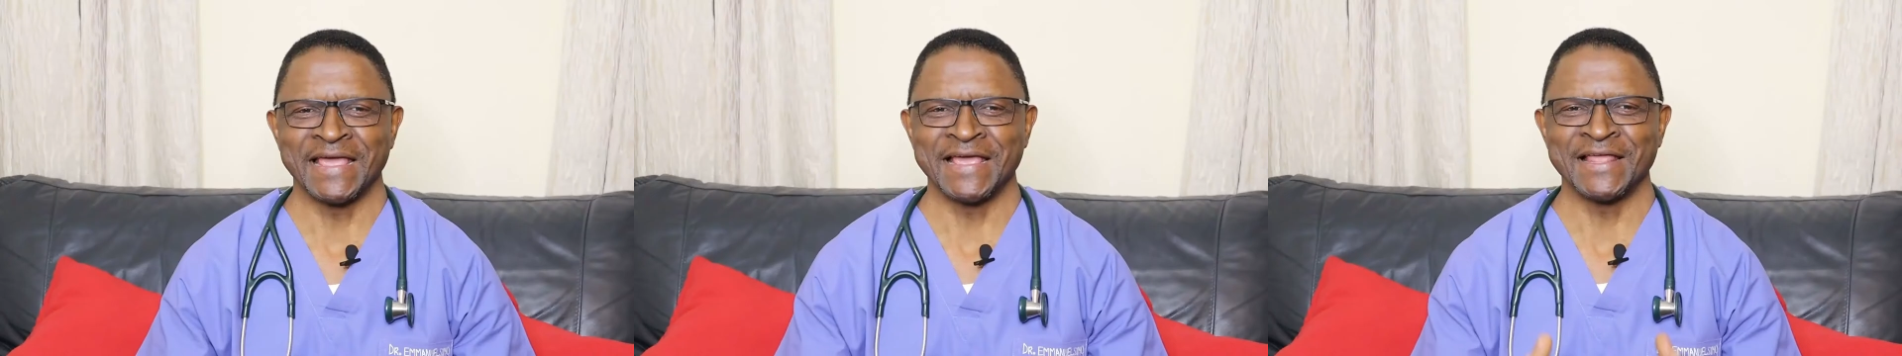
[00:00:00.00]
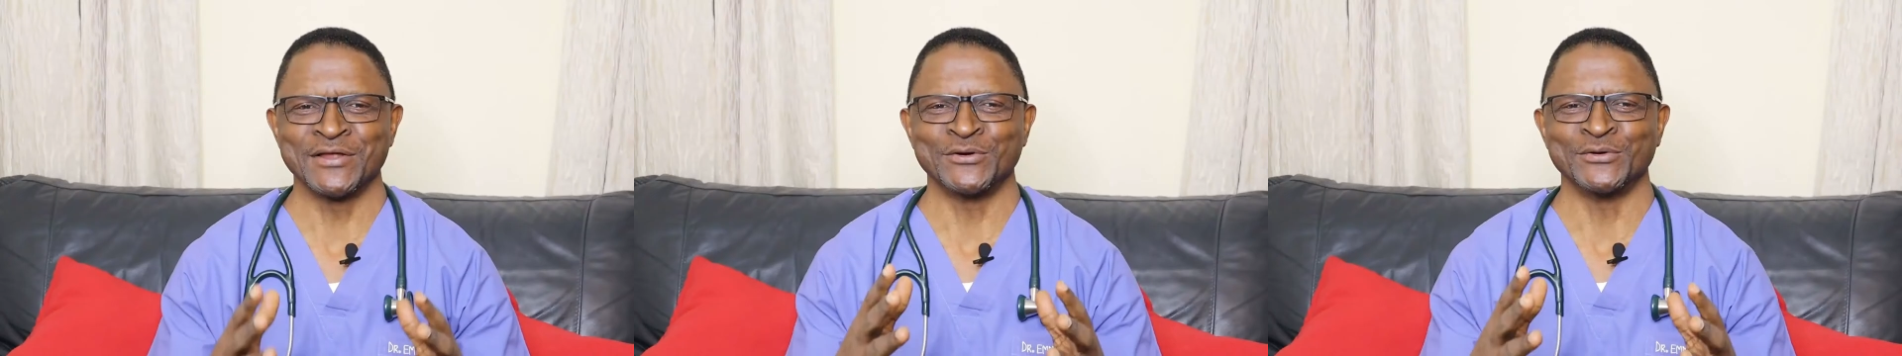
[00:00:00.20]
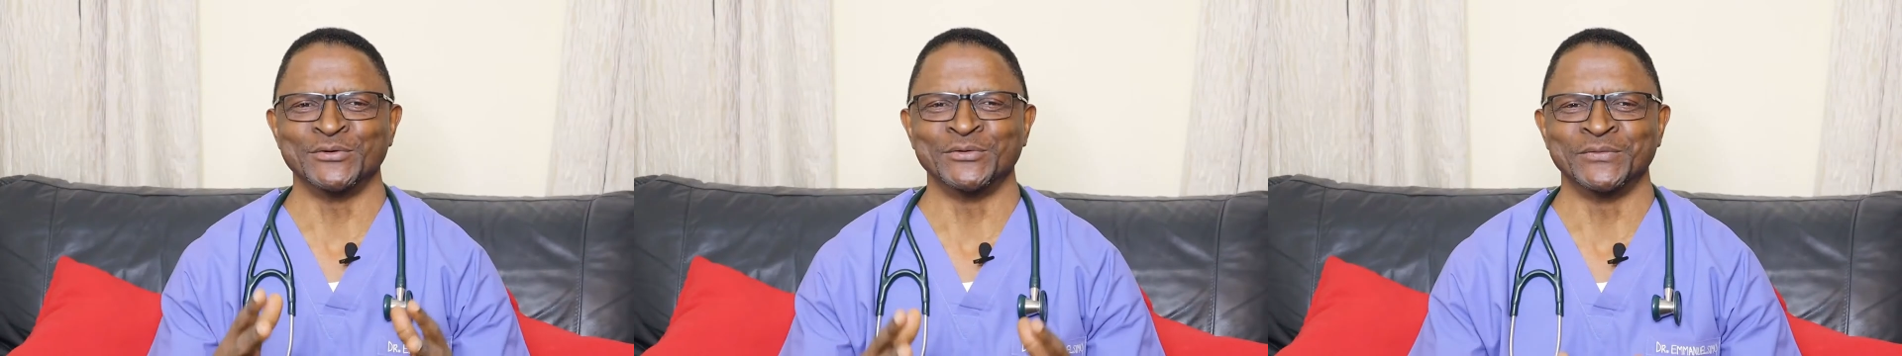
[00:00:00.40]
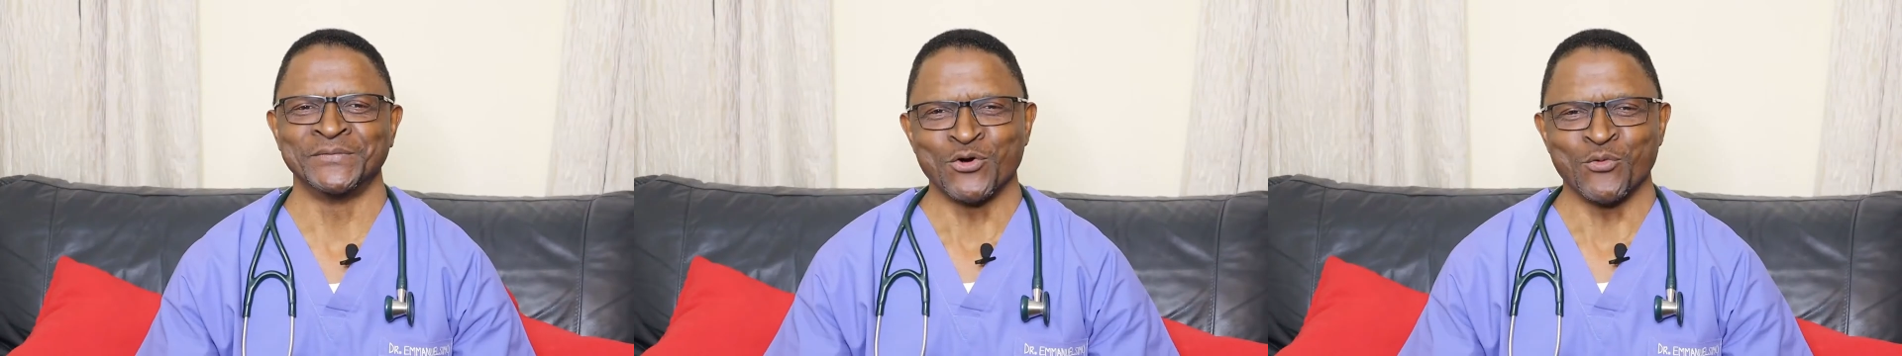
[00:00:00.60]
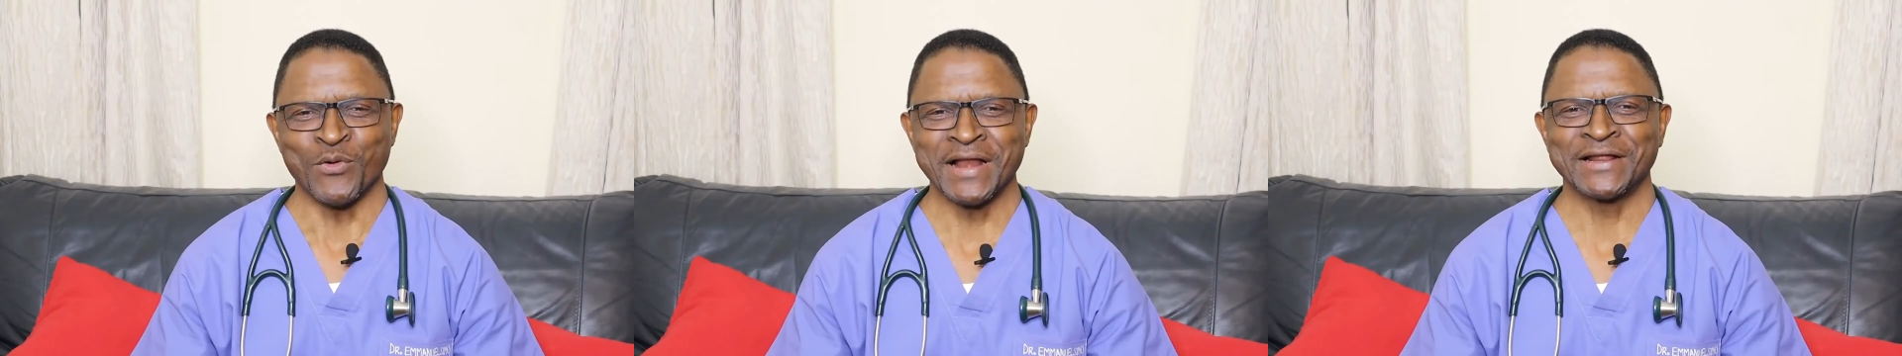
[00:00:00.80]
Hello,
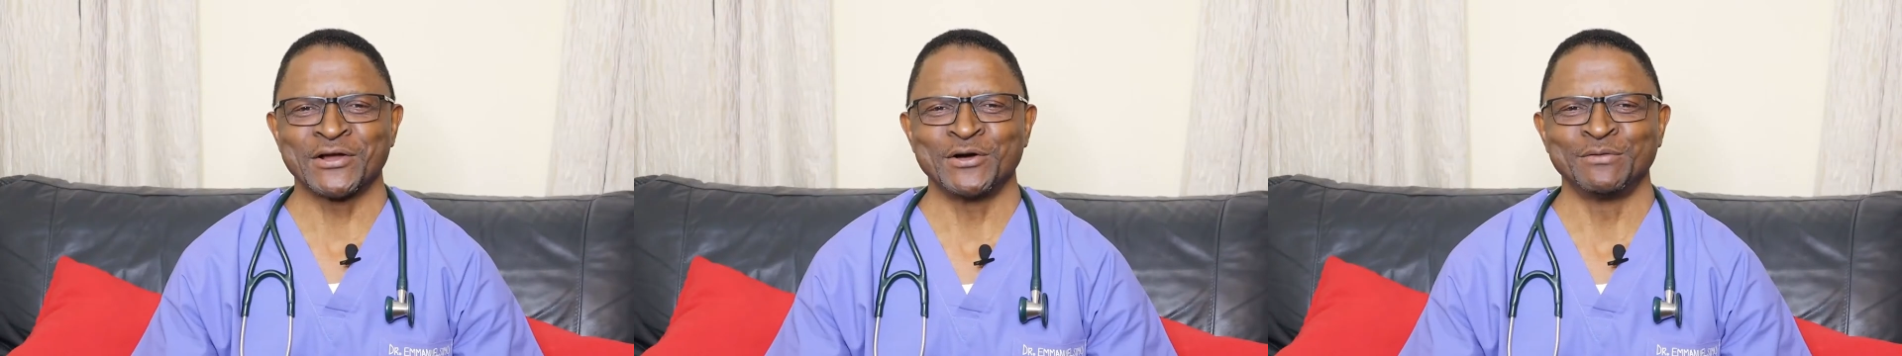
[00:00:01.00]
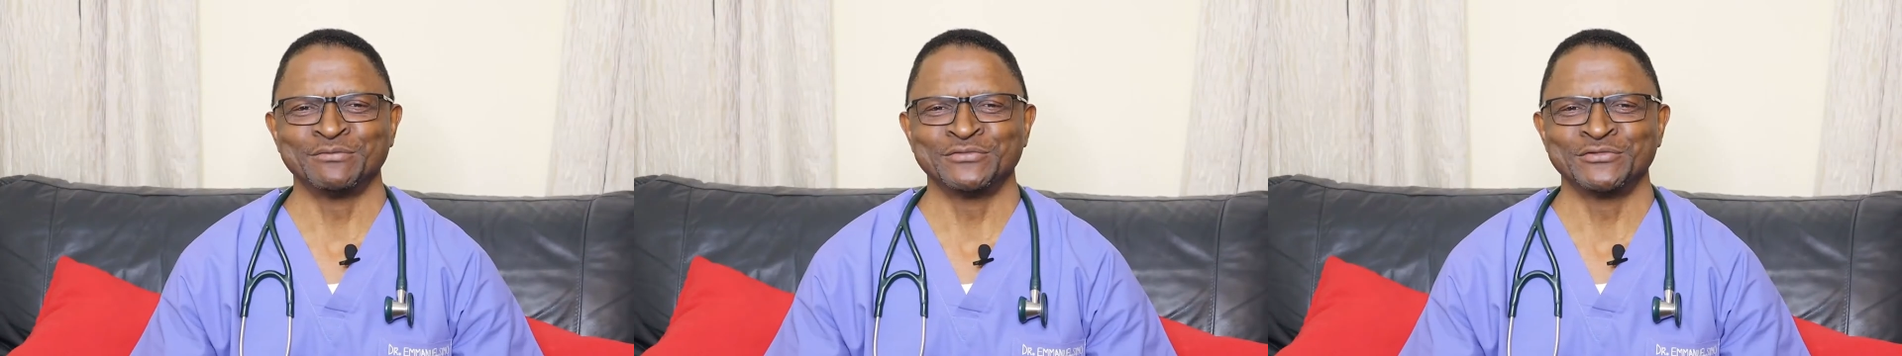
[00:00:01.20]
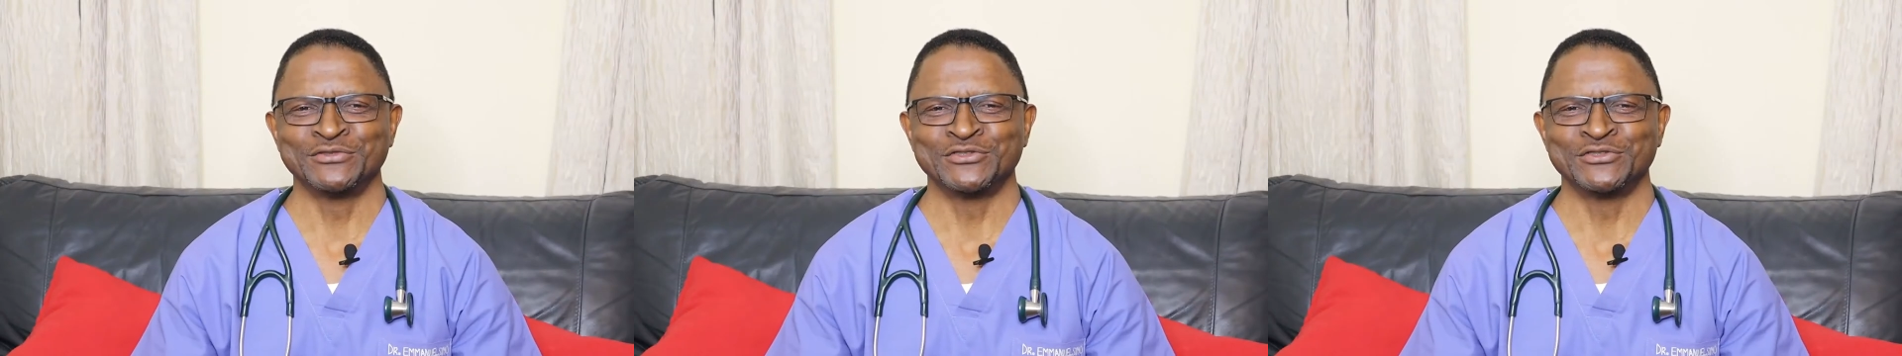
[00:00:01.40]
welcome